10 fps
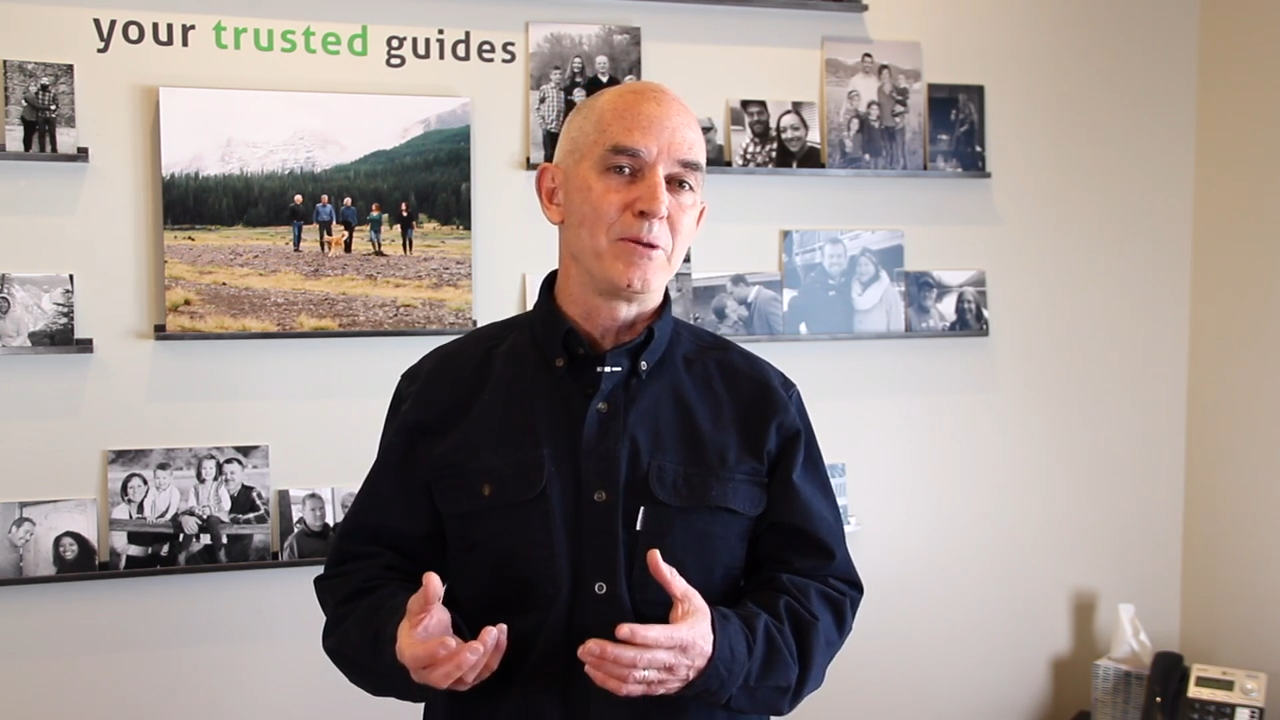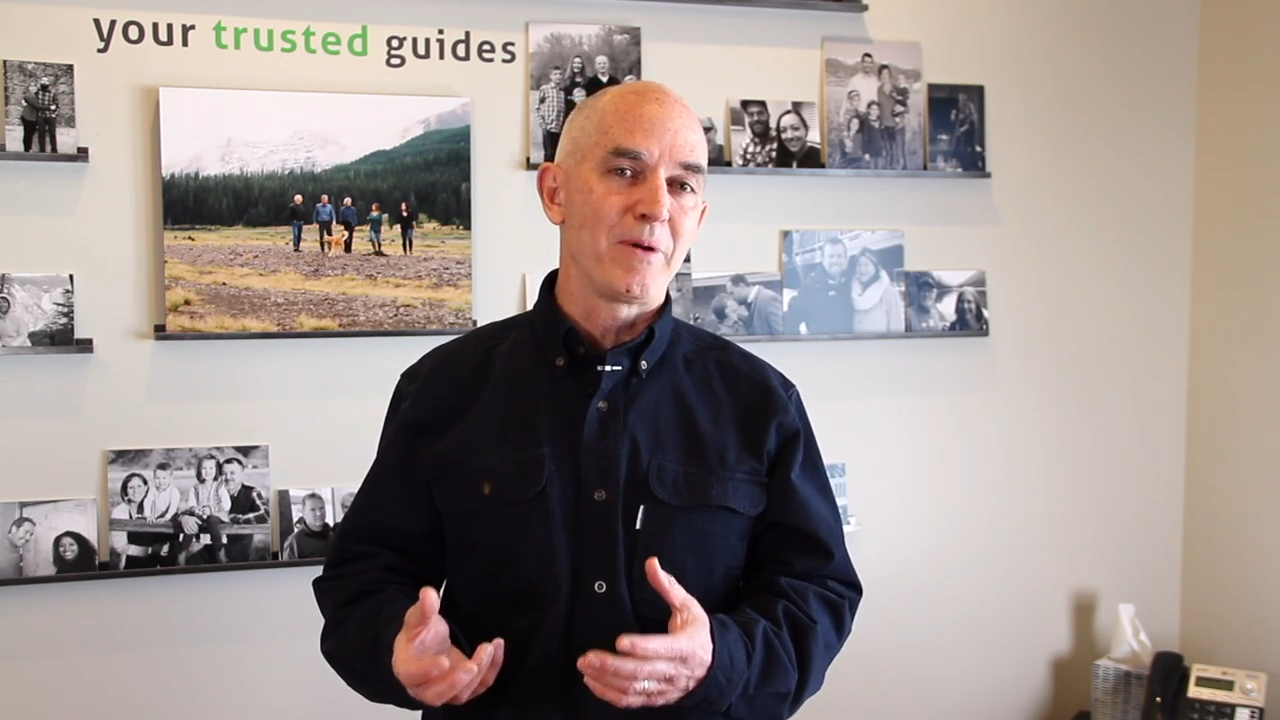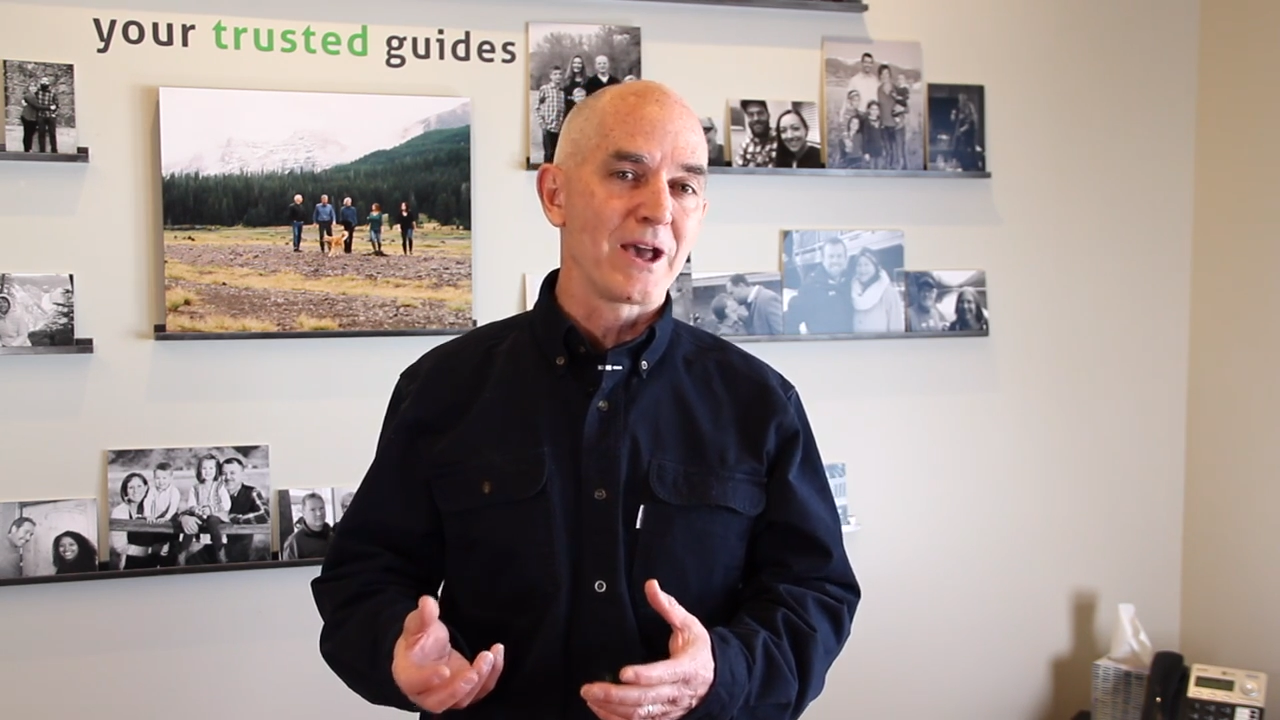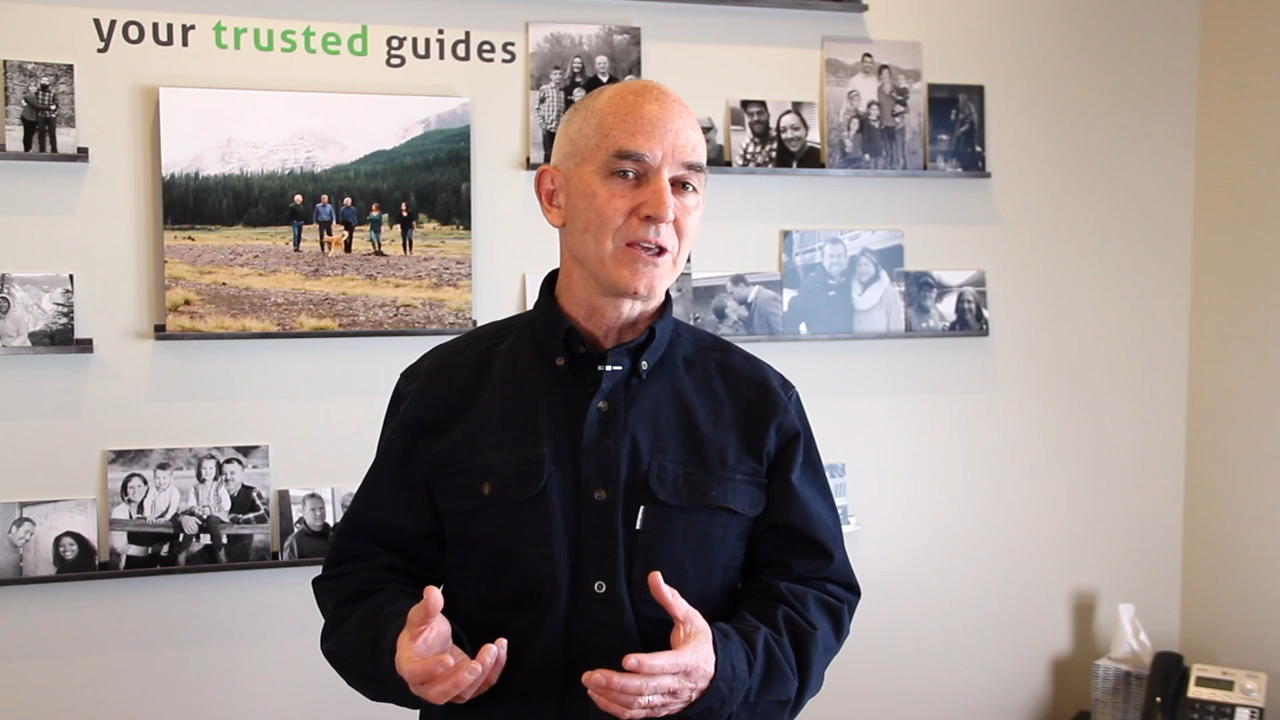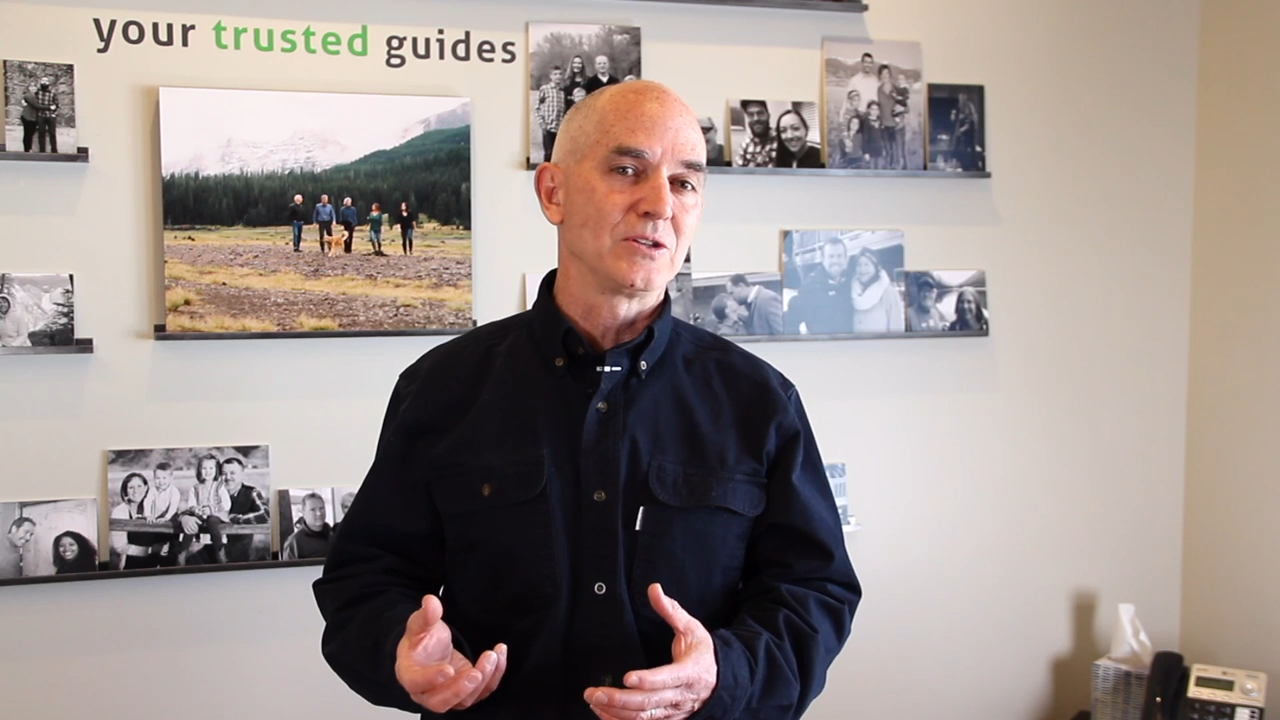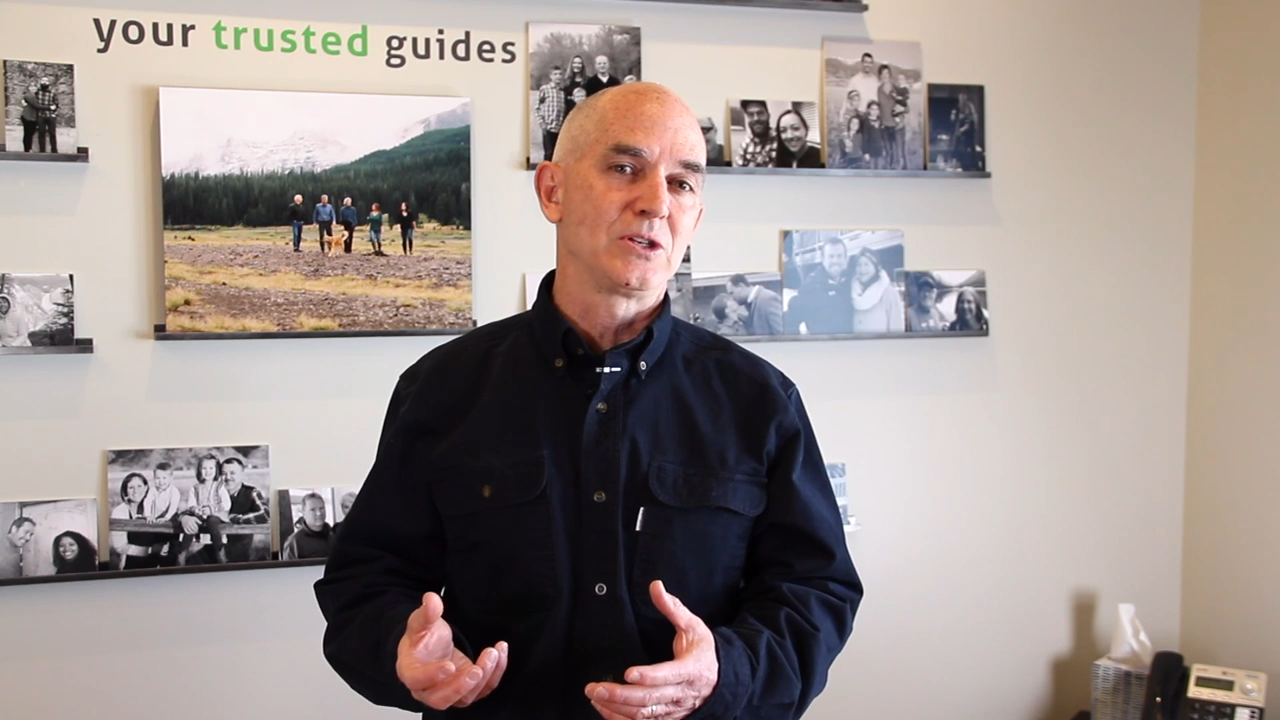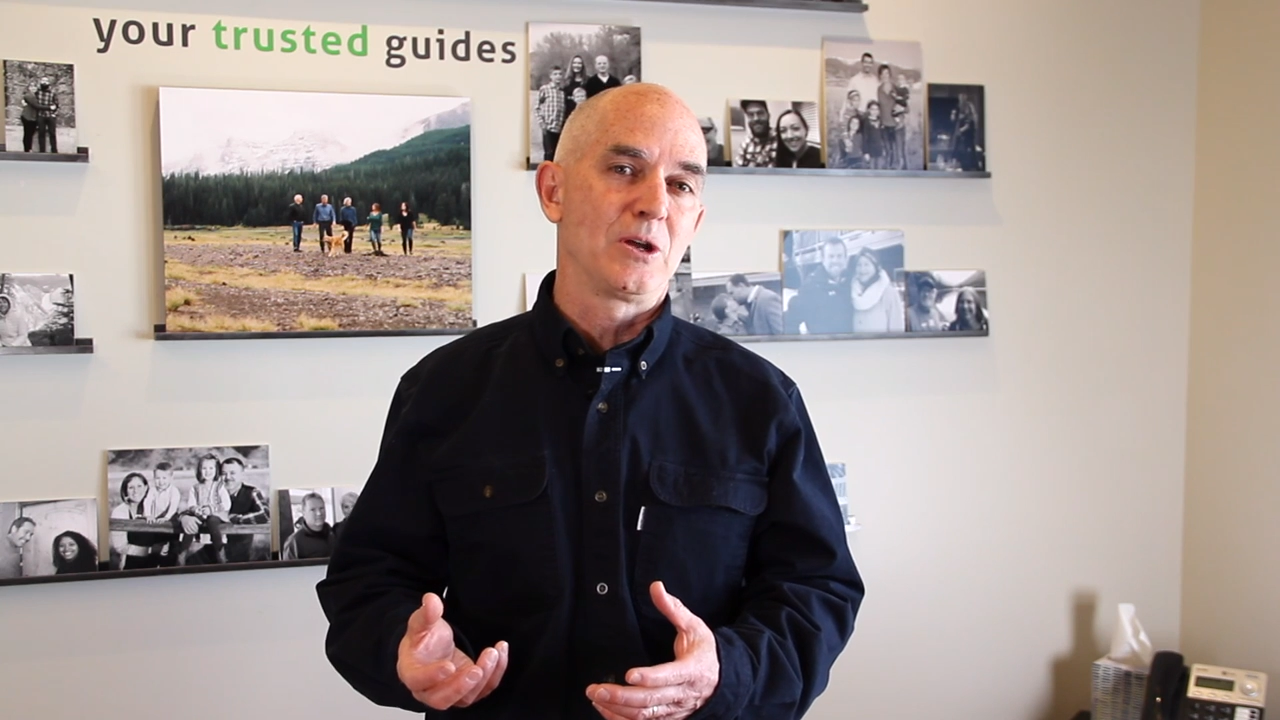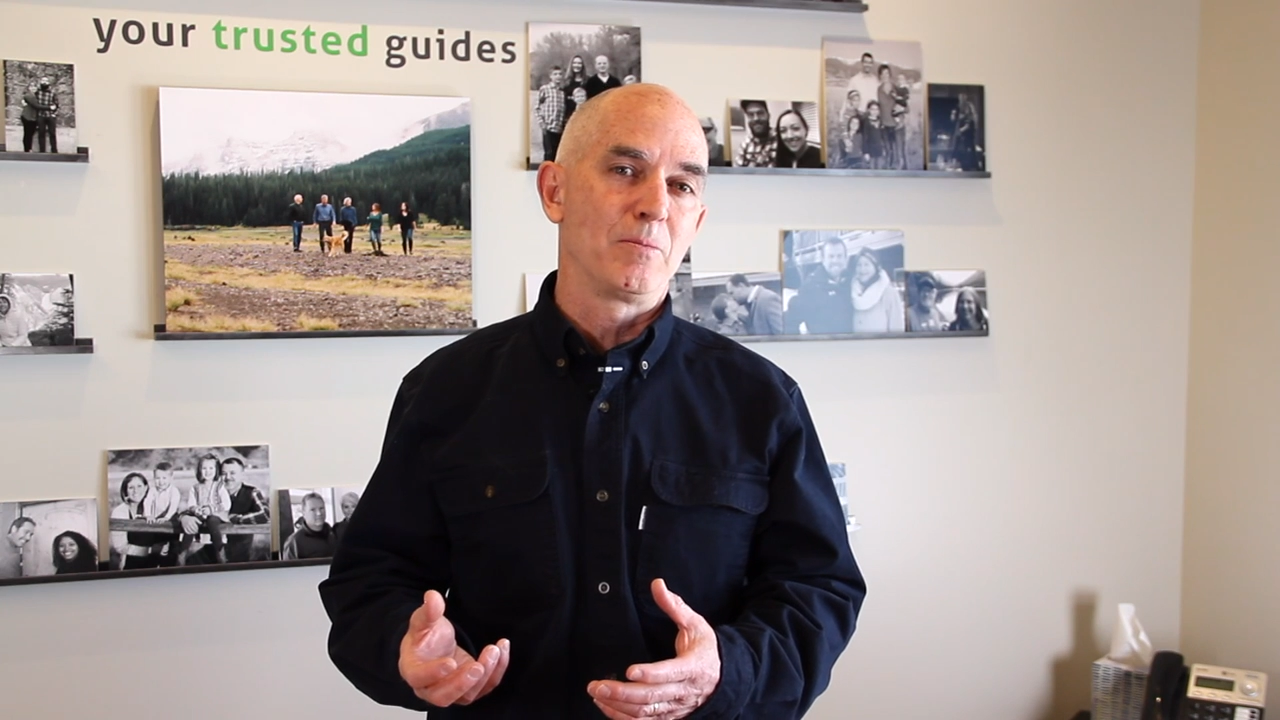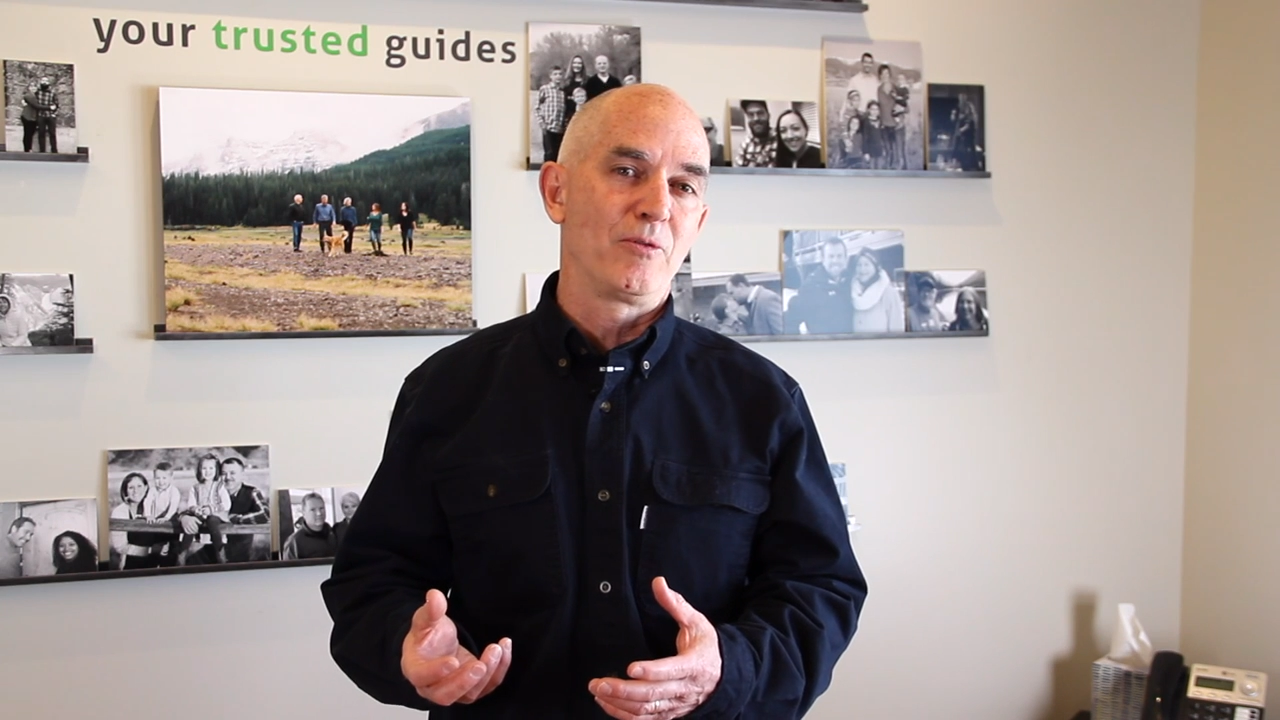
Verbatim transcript: back in town